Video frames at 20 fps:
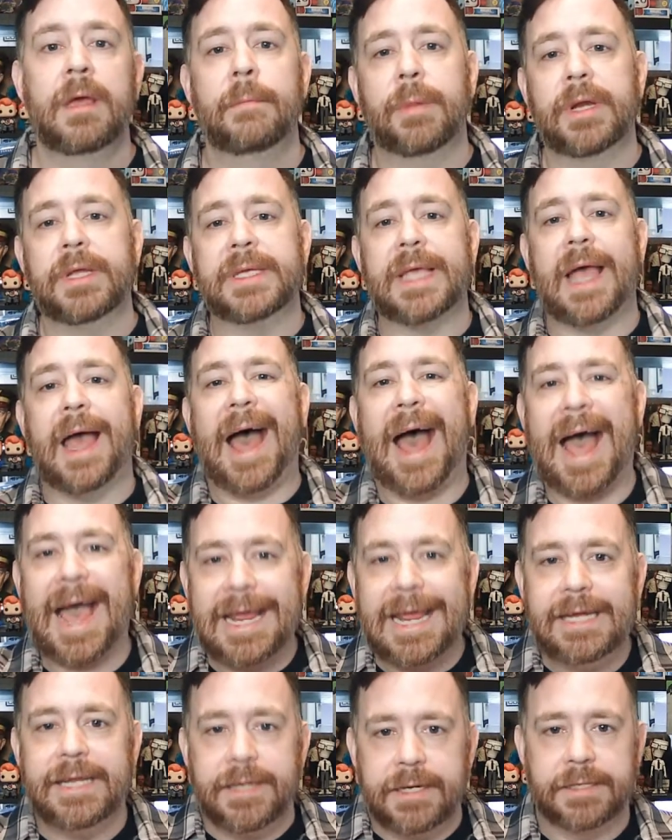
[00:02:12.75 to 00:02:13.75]
Buddies, I
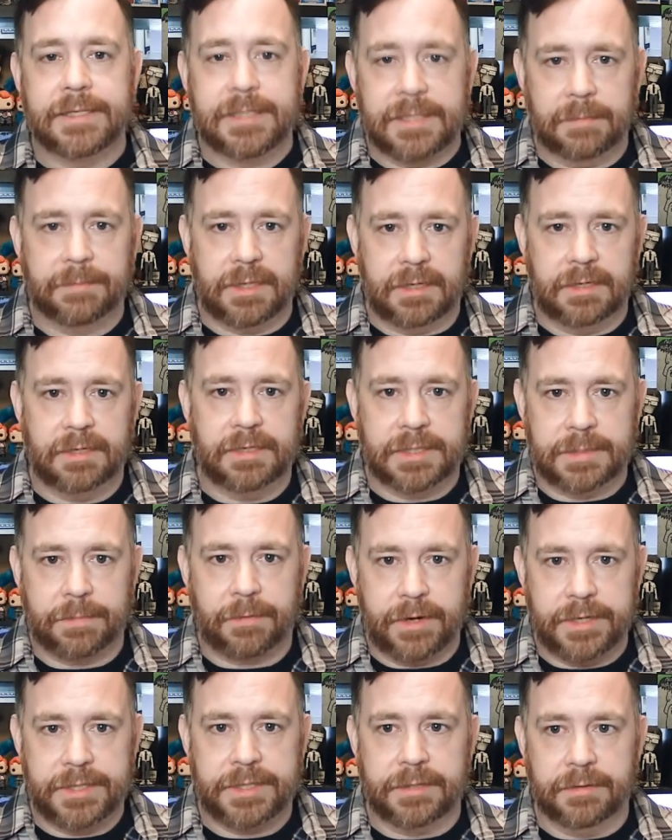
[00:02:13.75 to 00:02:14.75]
needed something
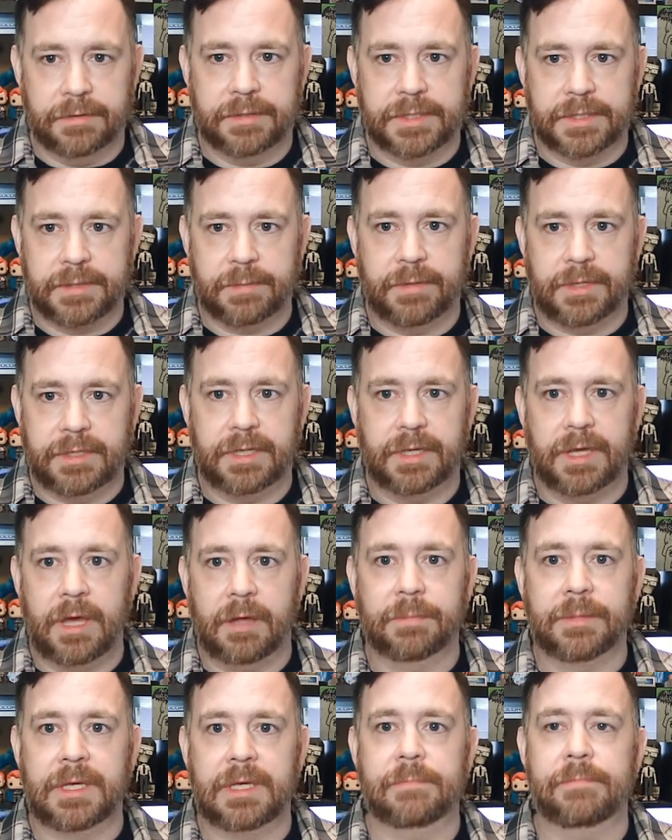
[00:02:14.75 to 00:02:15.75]
inspirational this week to
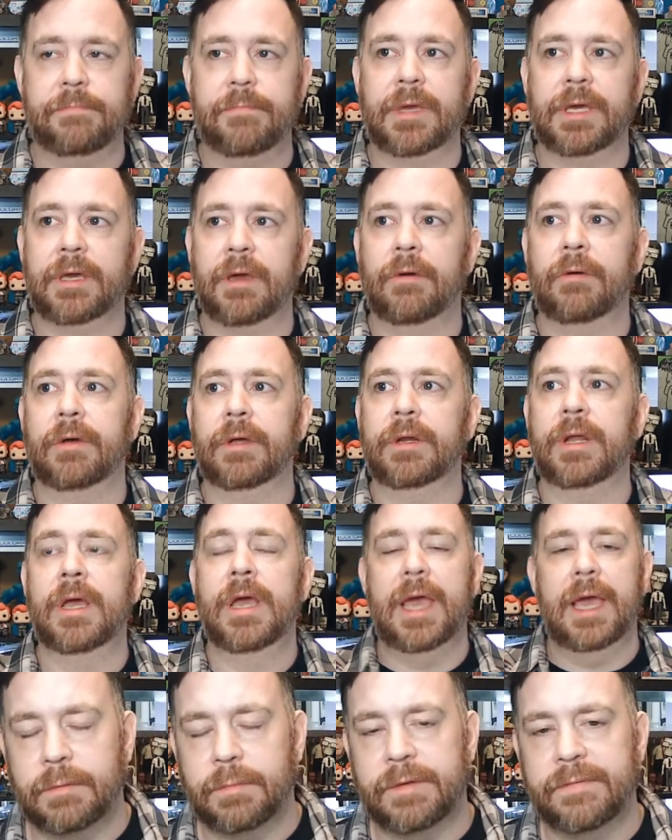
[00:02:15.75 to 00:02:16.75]
help keep me going,
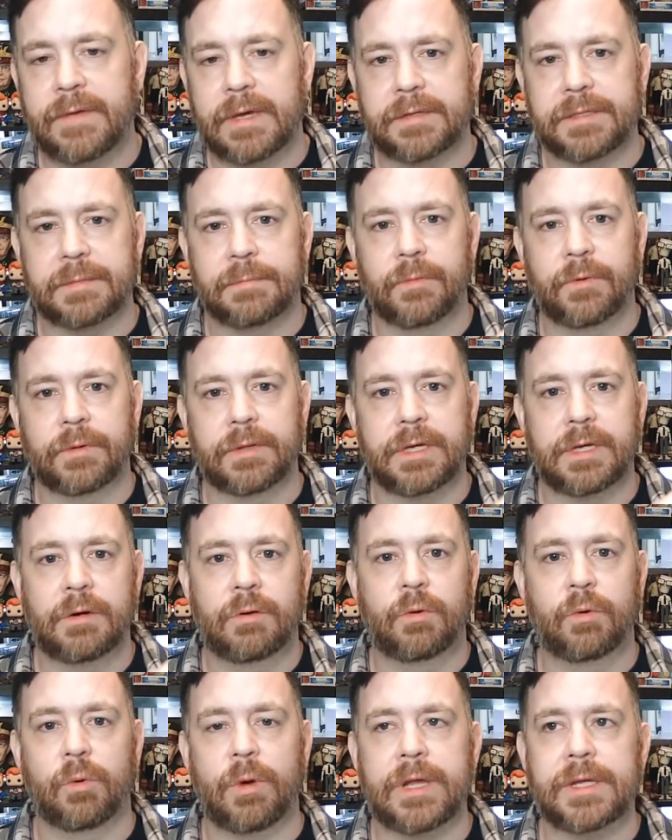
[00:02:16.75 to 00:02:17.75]
and I found some really
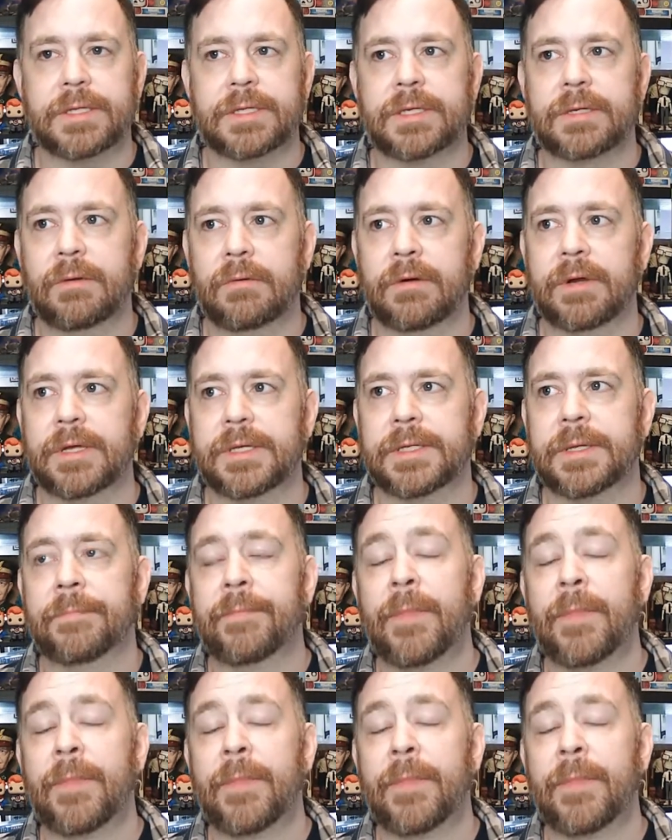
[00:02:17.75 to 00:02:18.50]
great stories.